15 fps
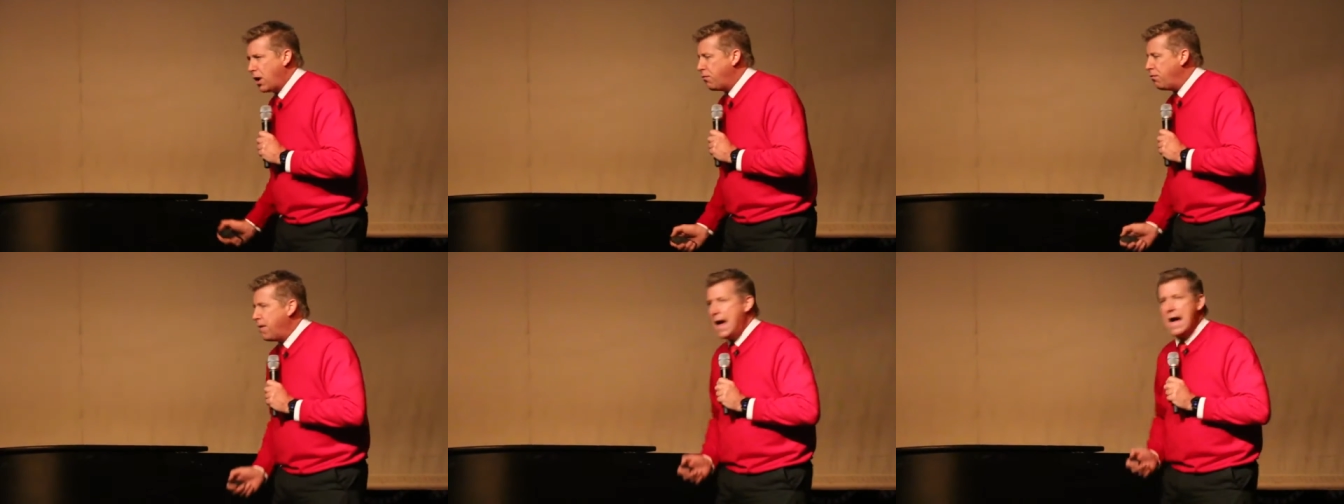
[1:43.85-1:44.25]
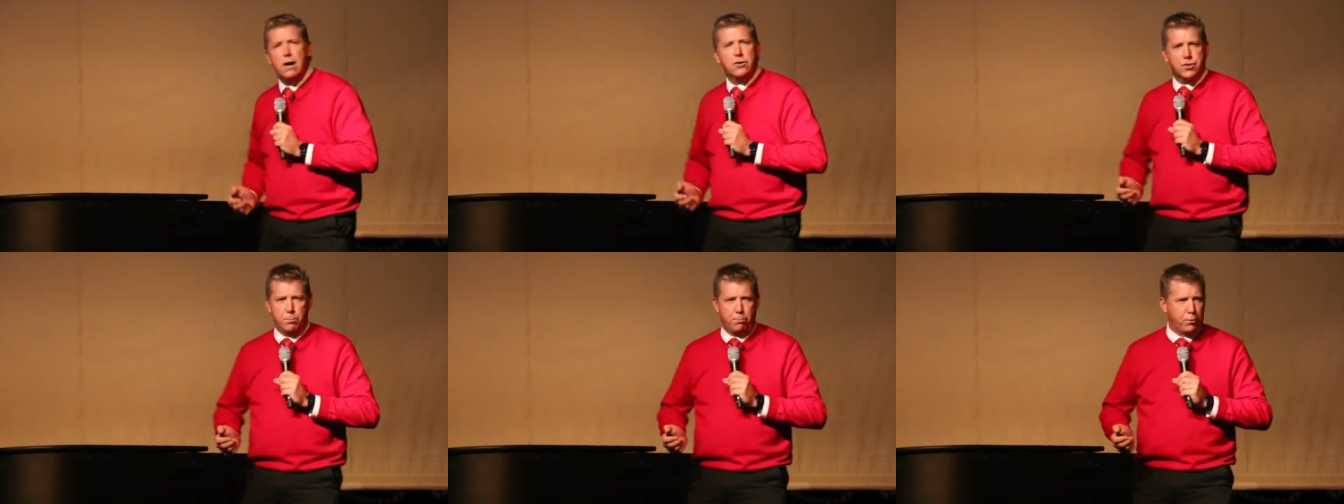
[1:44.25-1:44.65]
a
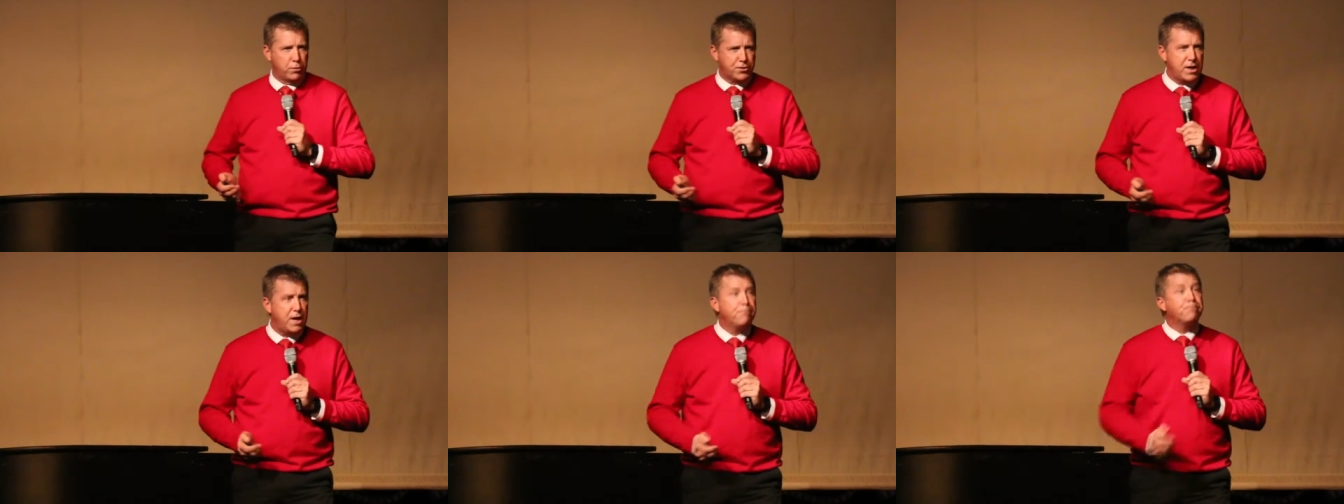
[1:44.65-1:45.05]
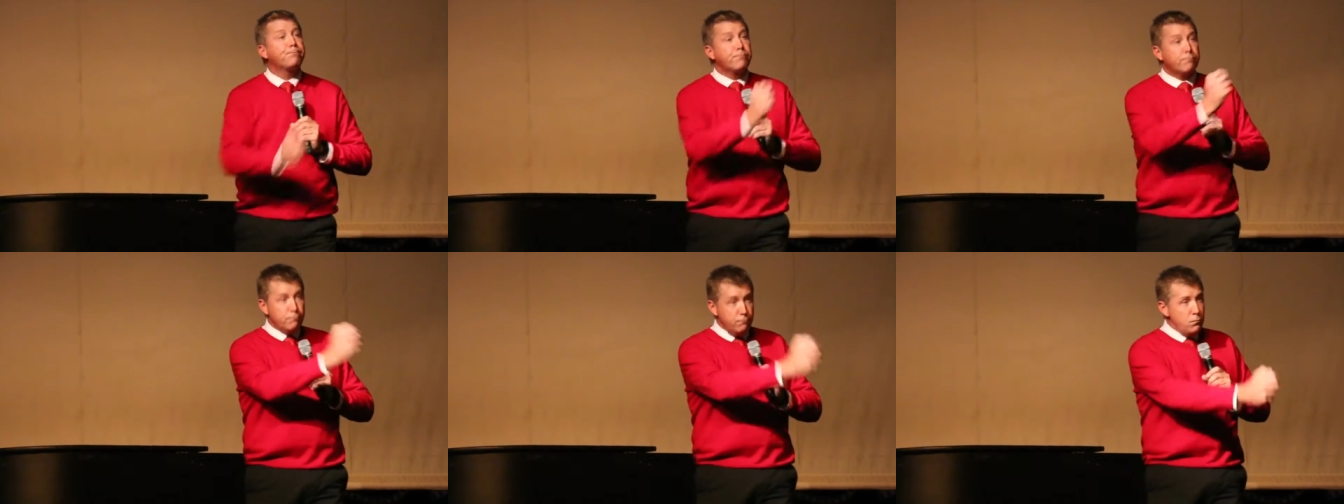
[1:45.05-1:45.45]
thousand percent.
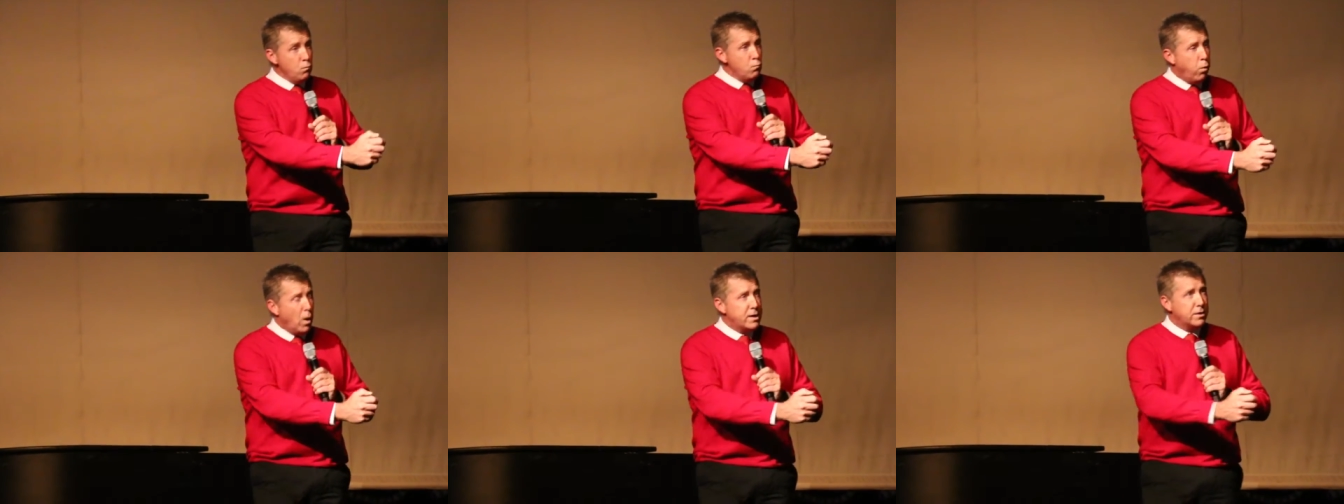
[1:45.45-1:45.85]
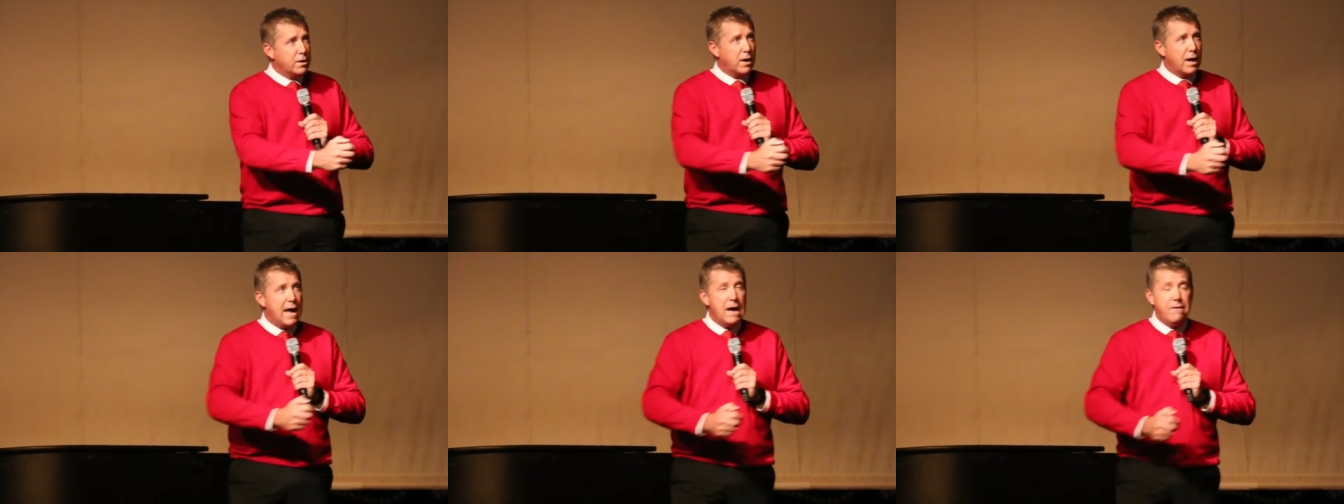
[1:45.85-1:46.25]
Wasn't
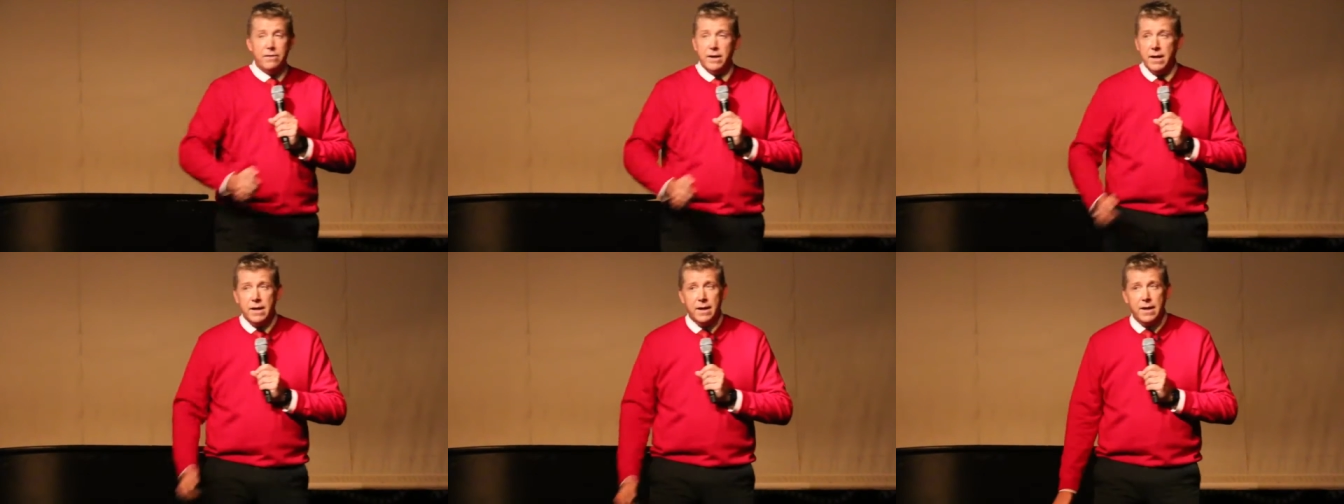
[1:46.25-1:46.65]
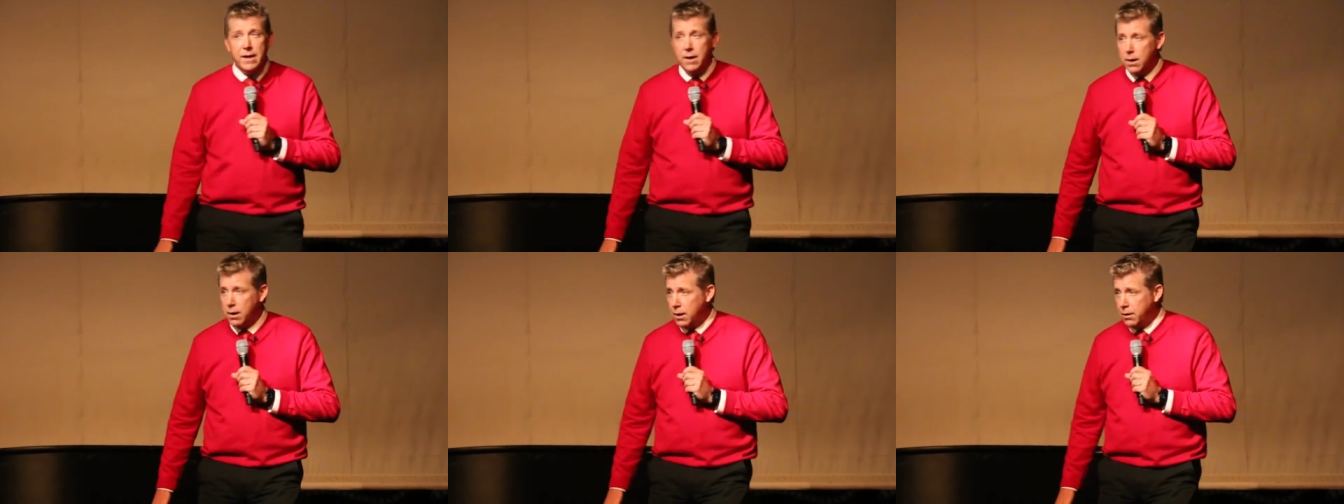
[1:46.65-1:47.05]
going to have it
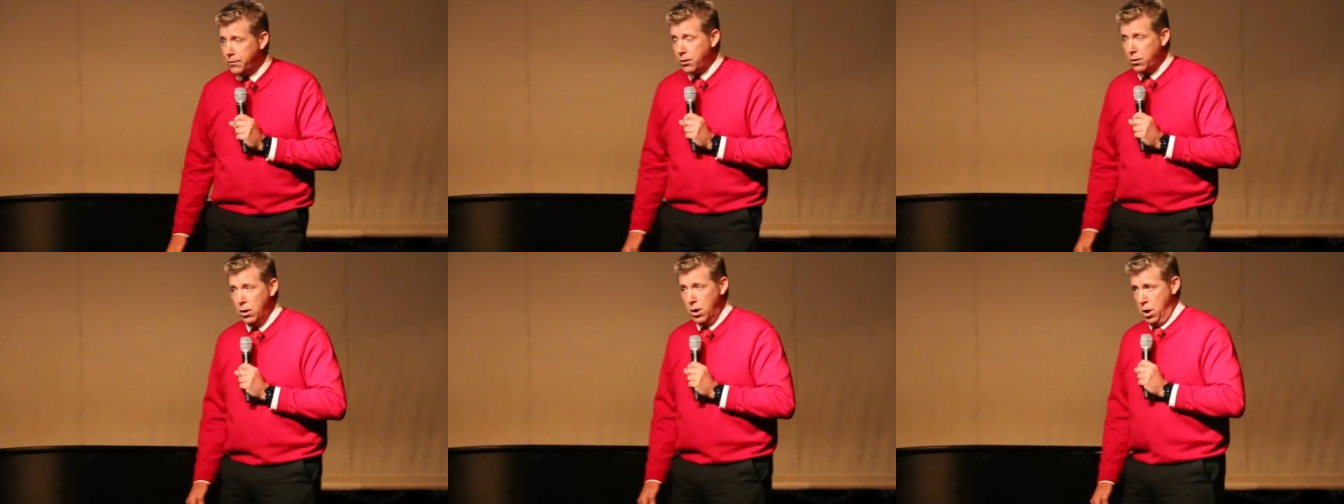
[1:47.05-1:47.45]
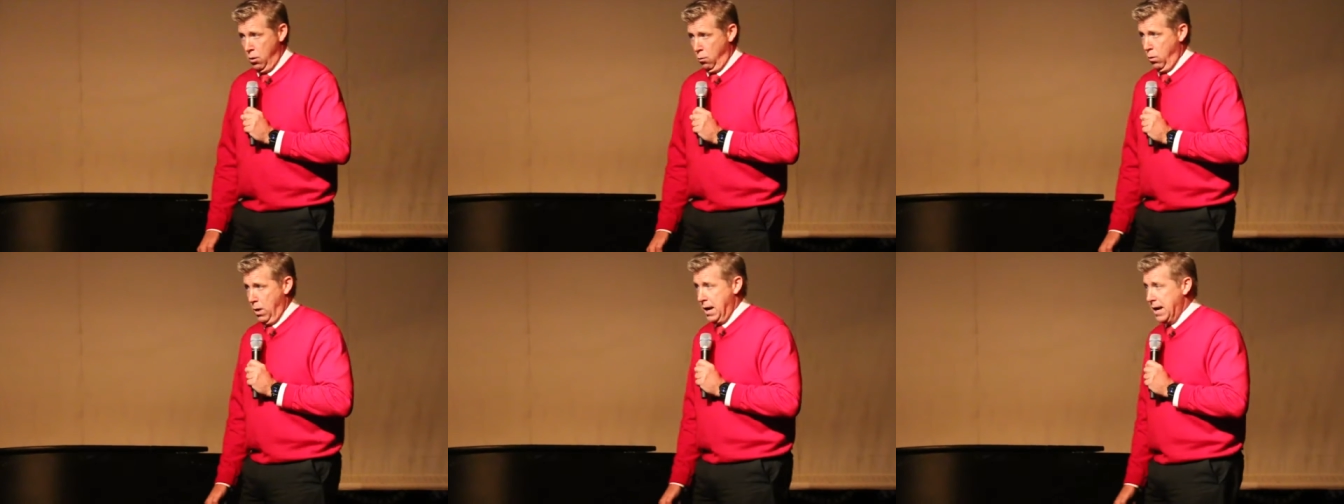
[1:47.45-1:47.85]
any other
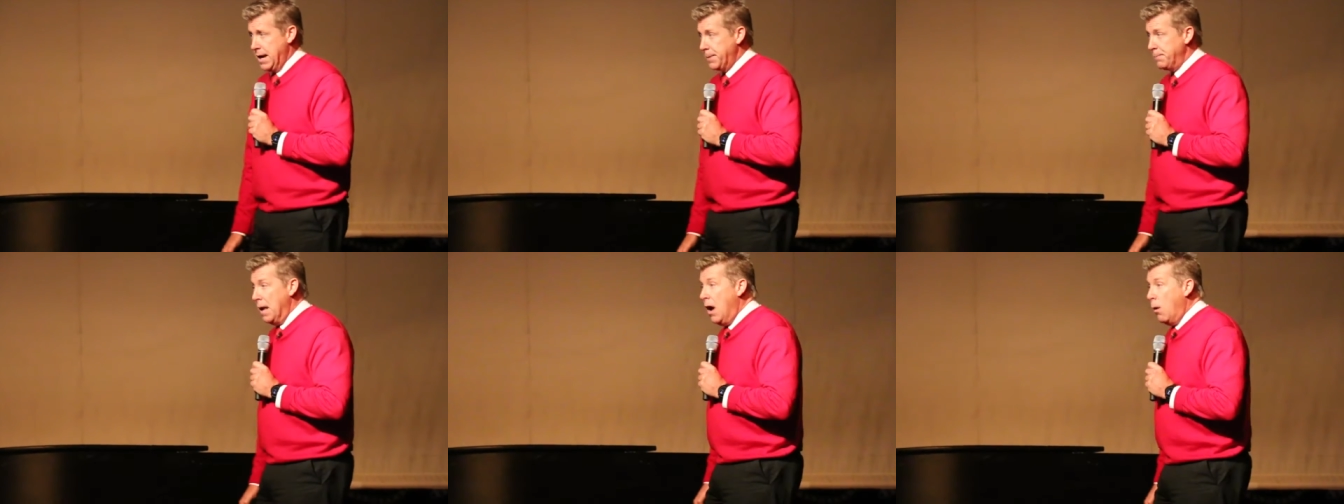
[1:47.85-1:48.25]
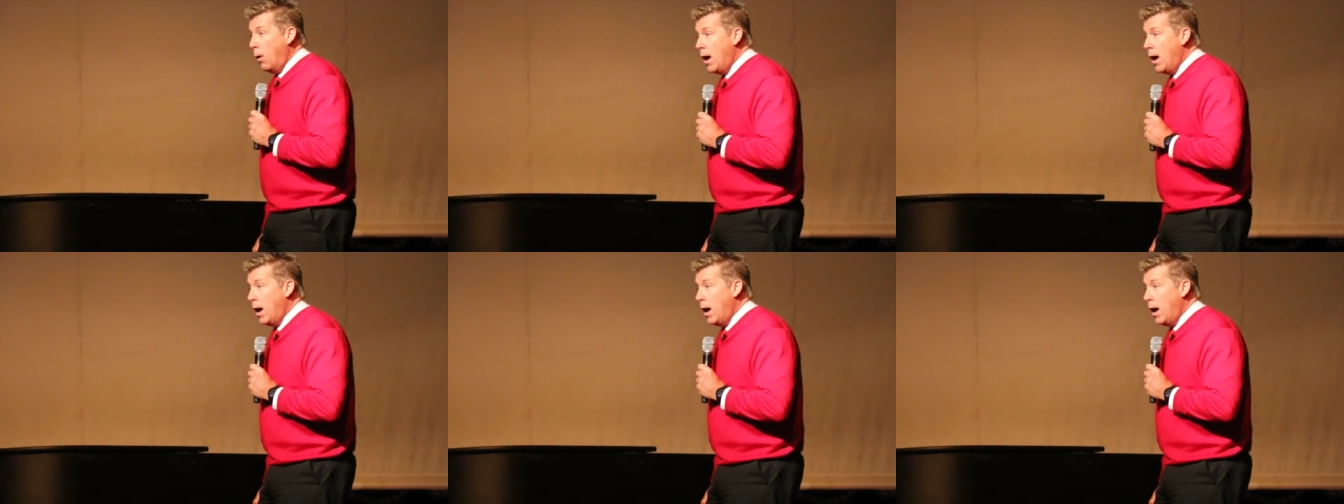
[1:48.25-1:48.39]
way.